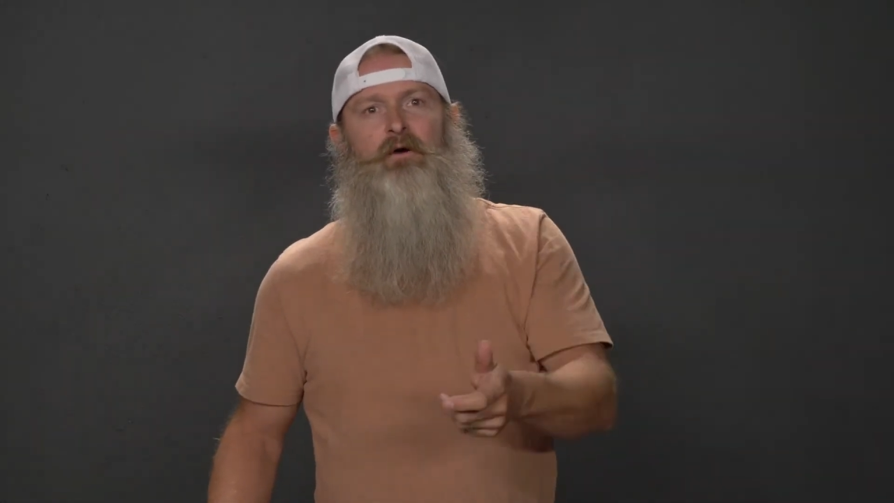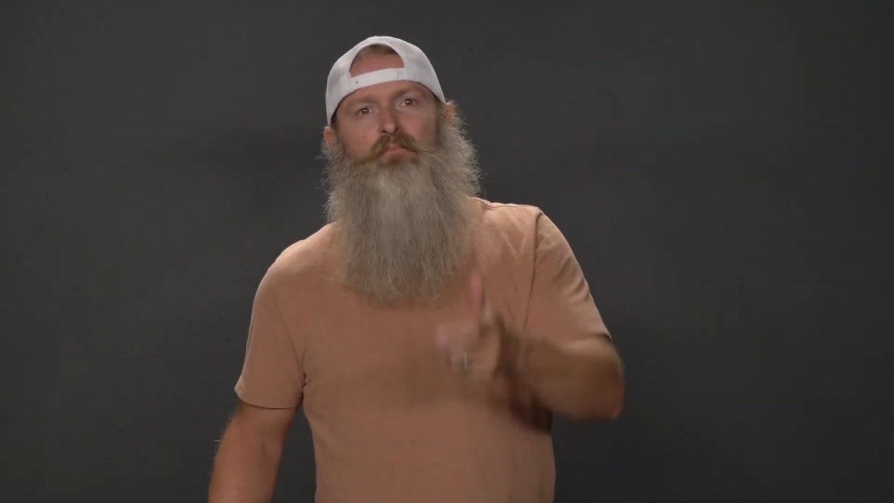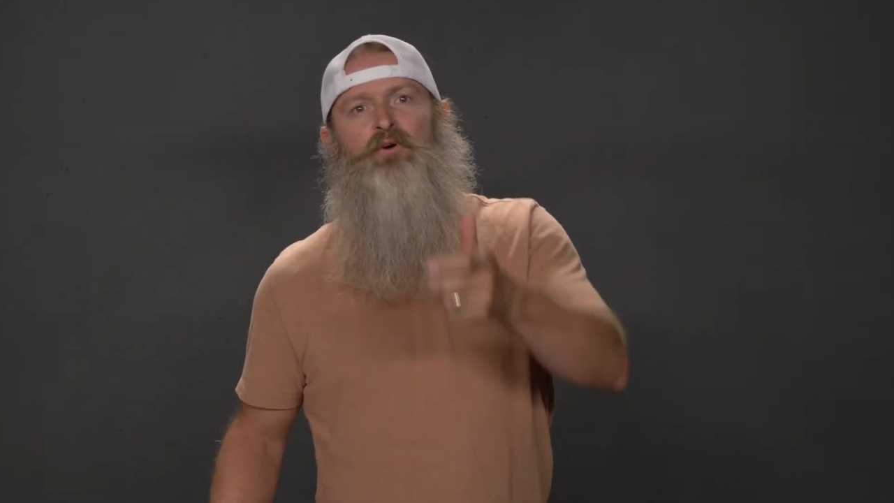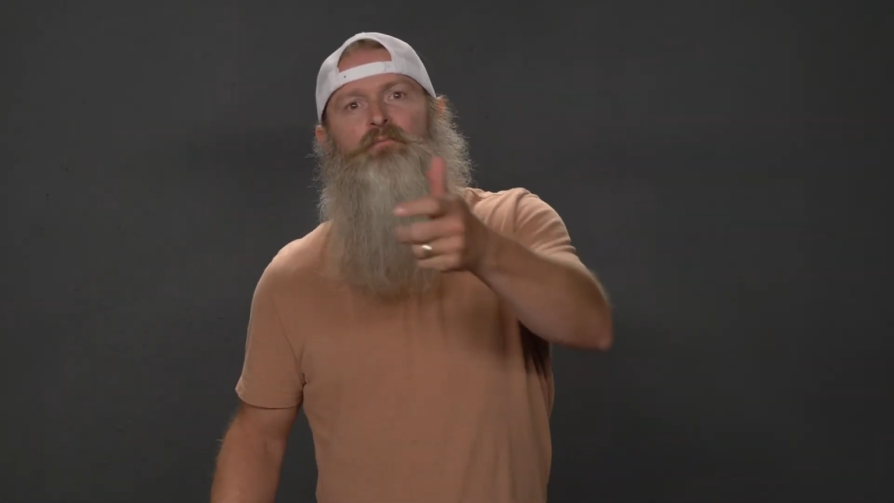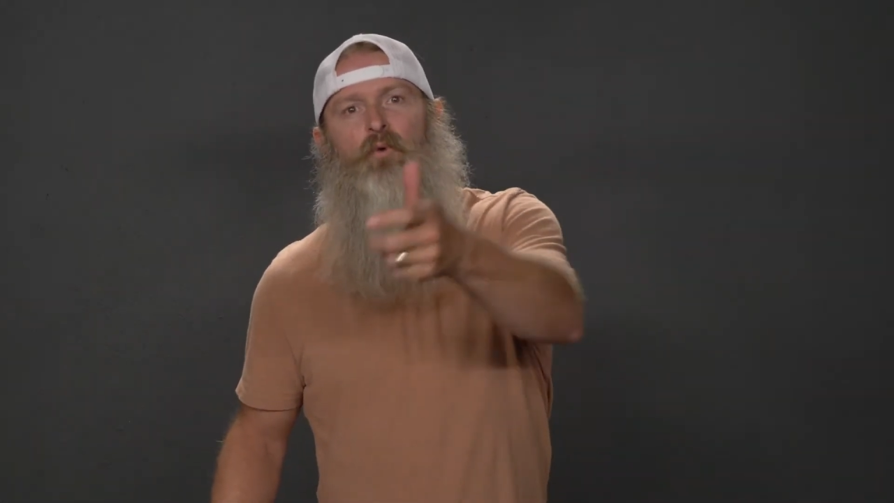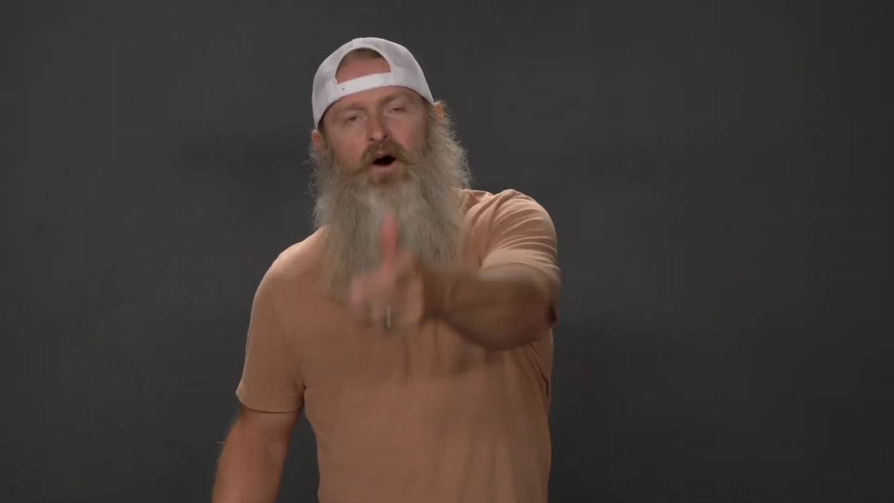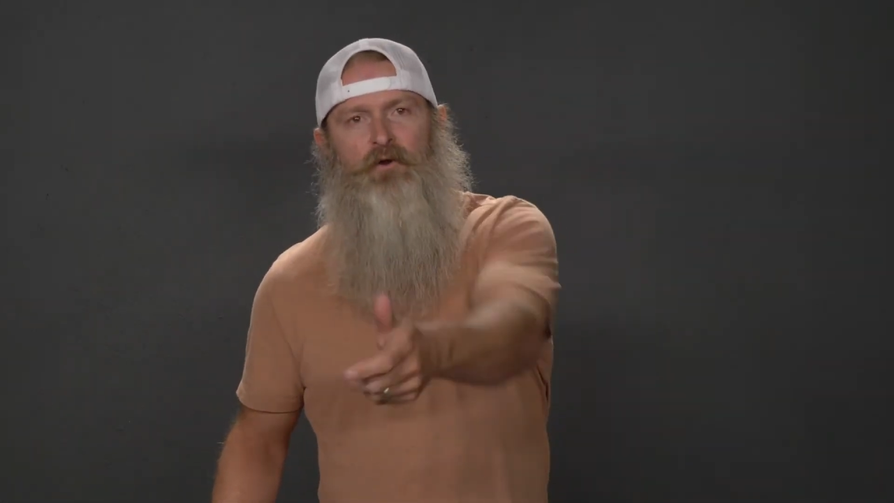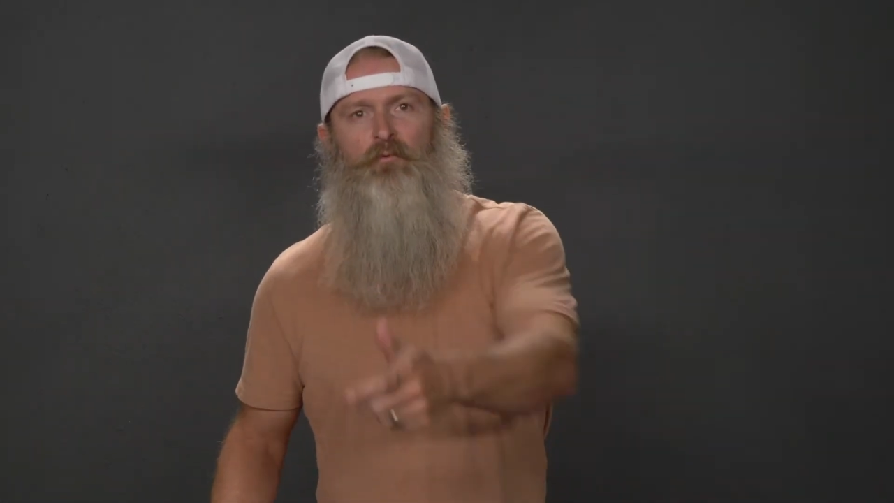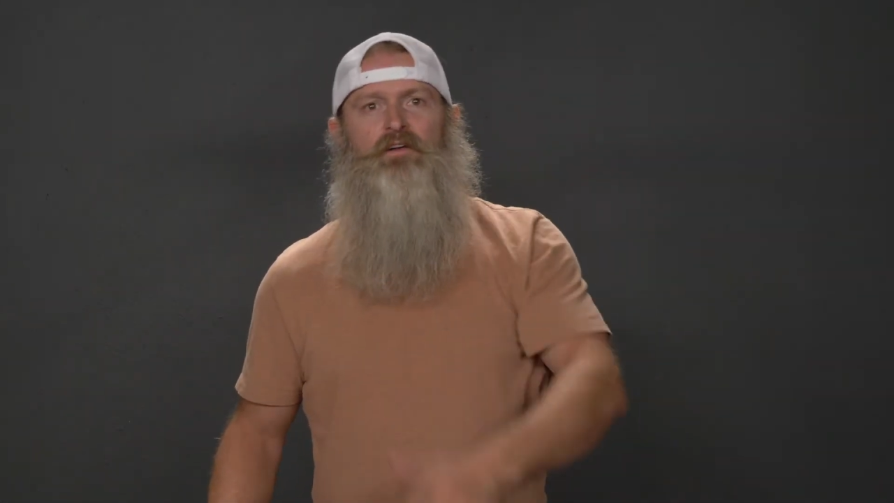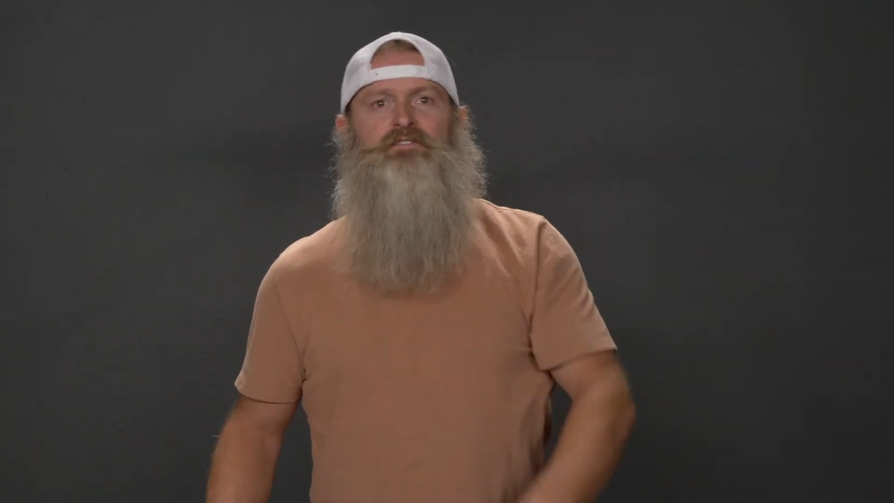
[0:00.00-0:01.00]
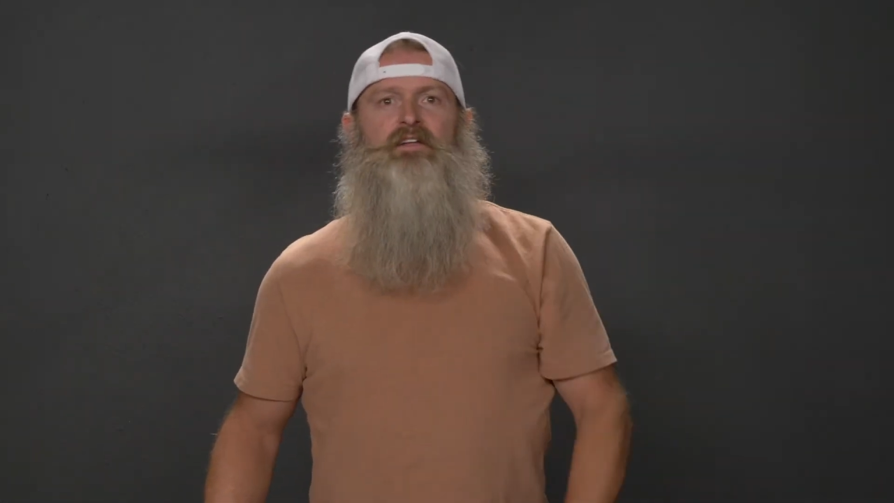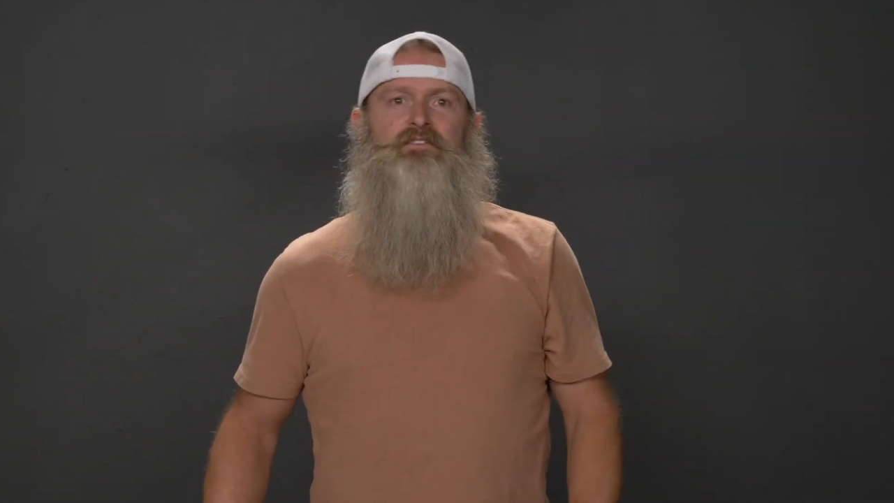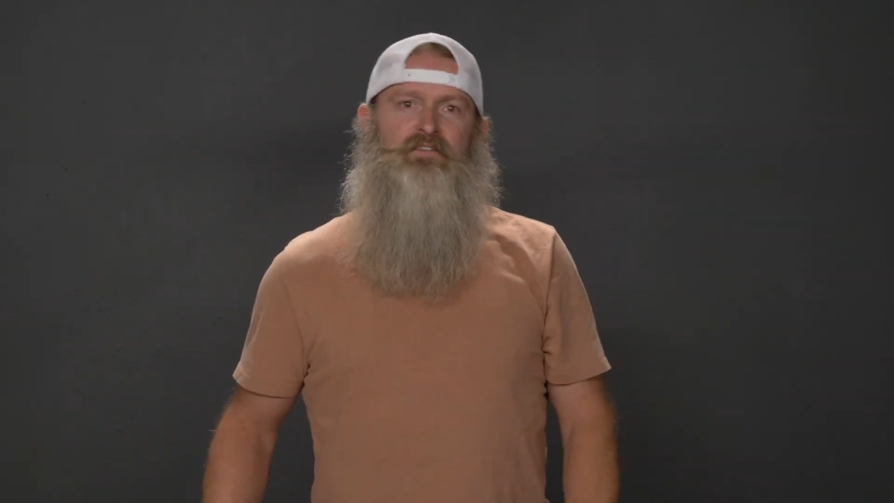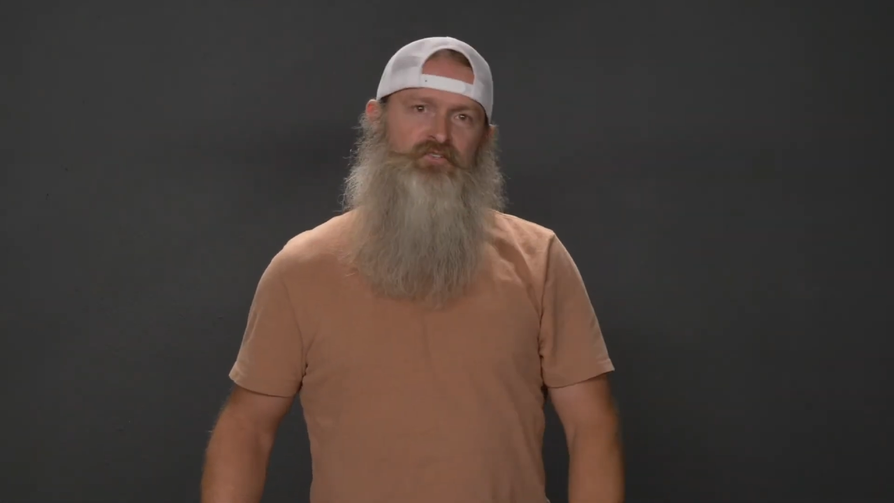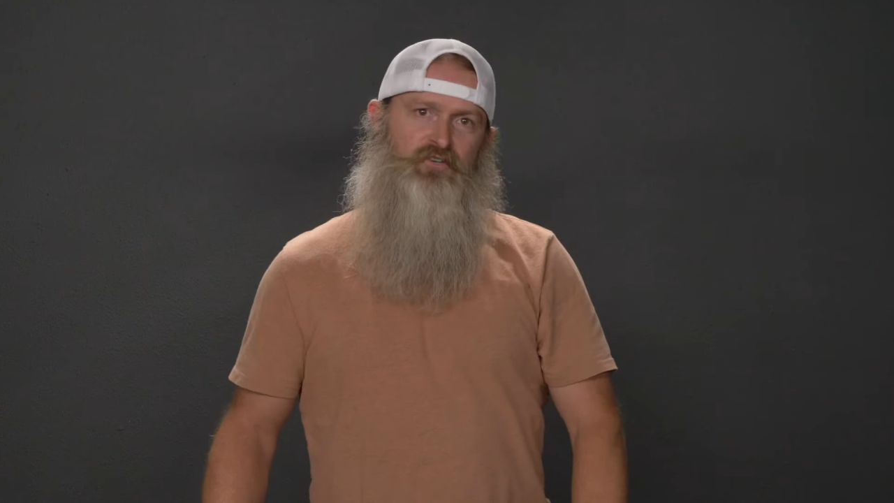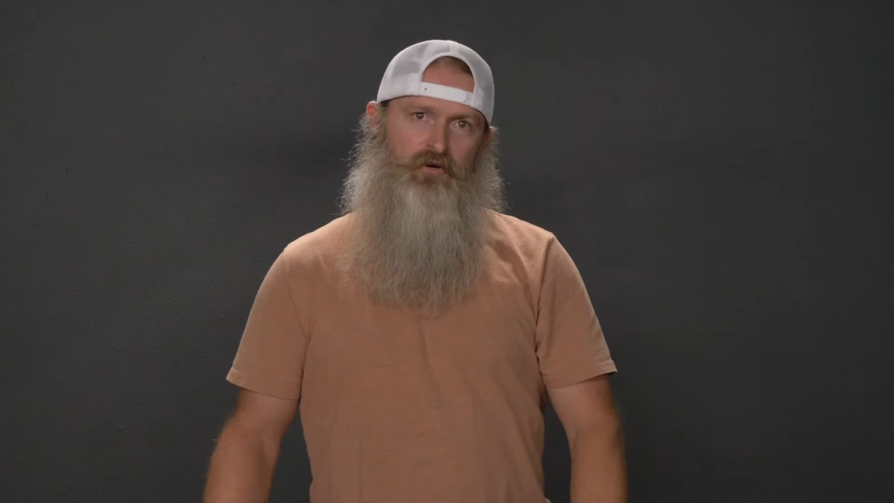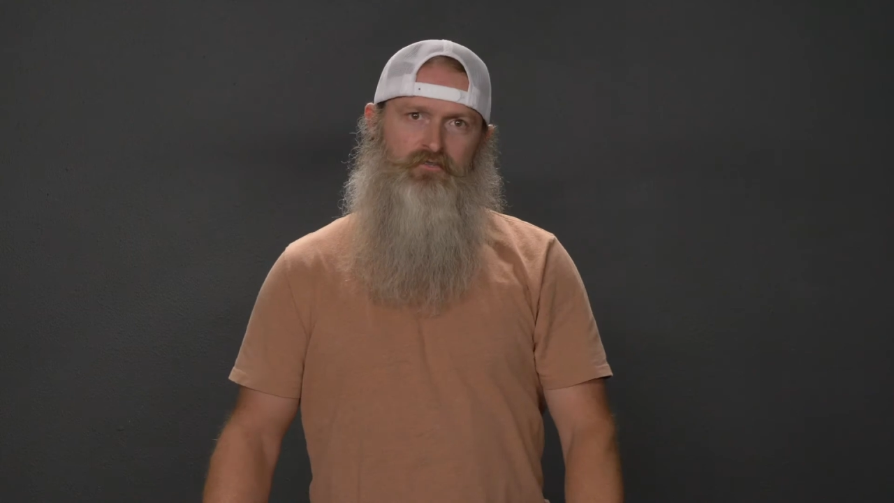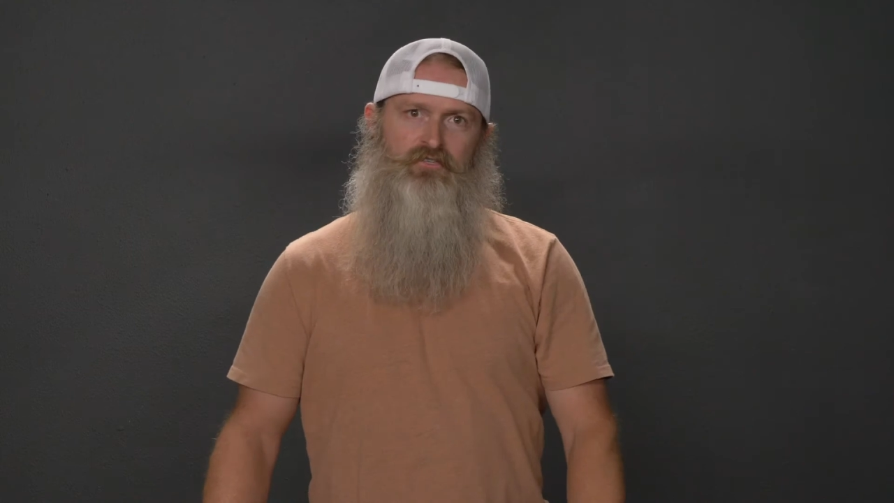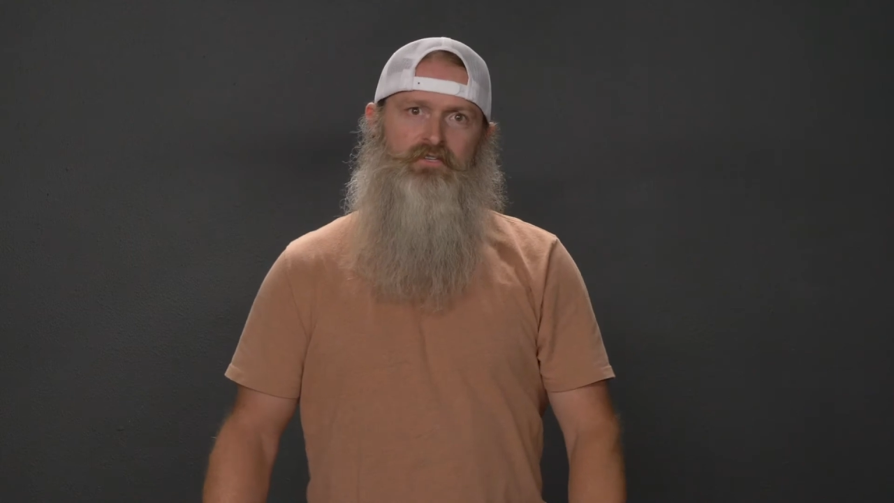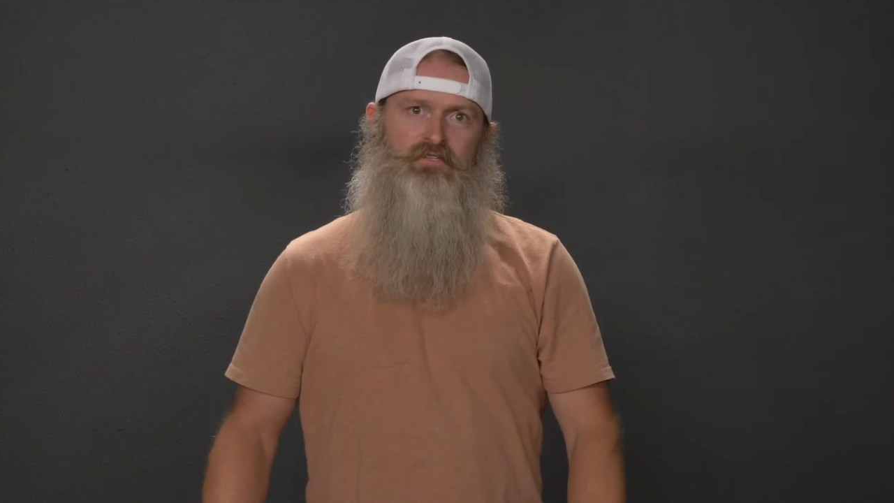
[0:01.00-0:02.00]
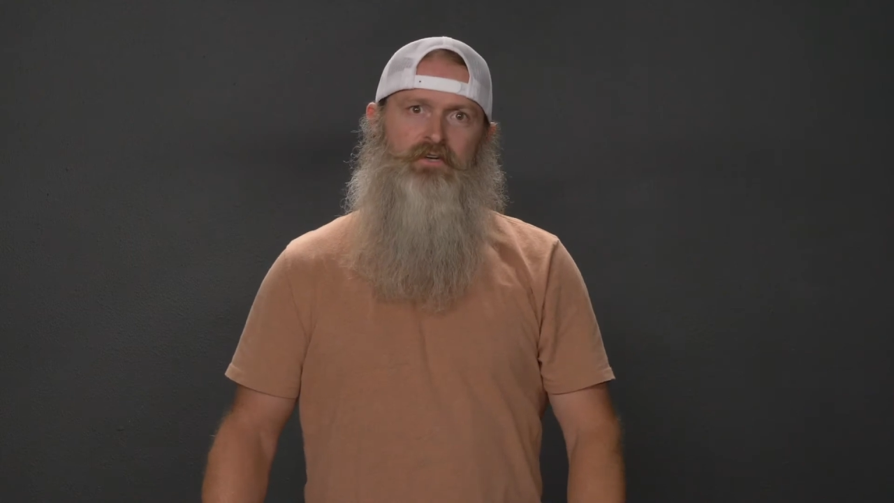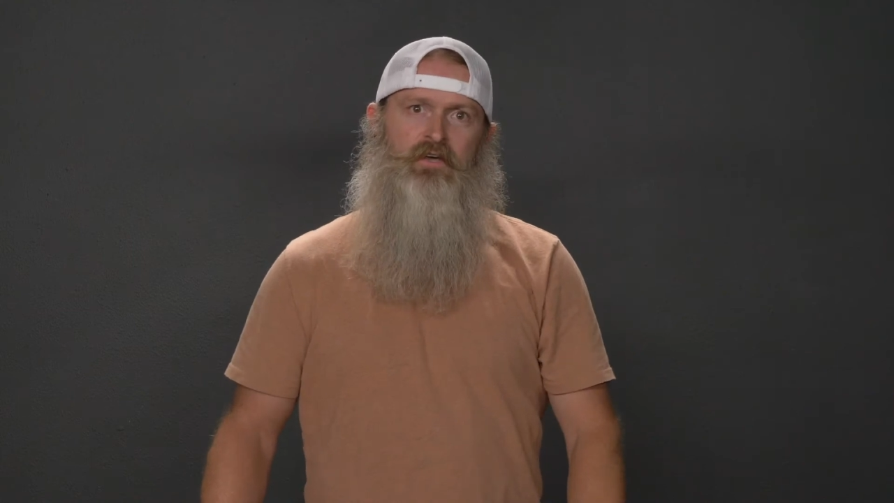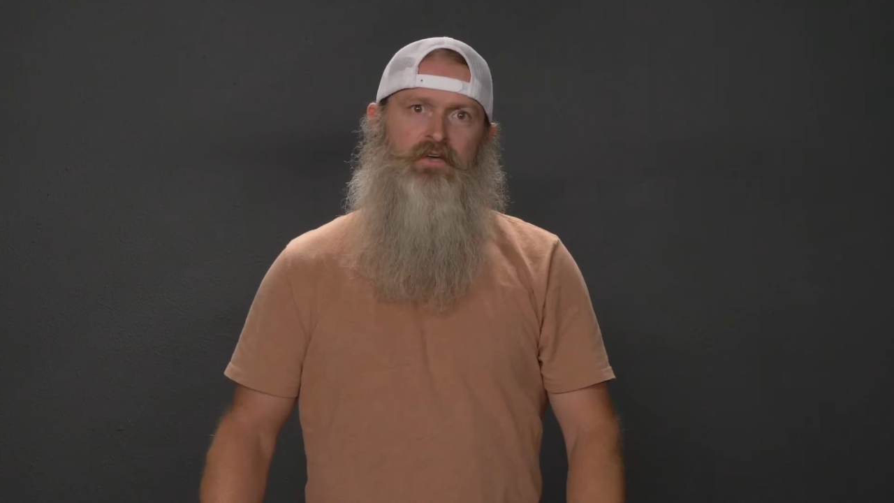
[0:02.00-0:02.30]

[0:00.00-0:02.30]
putting water wells next to churches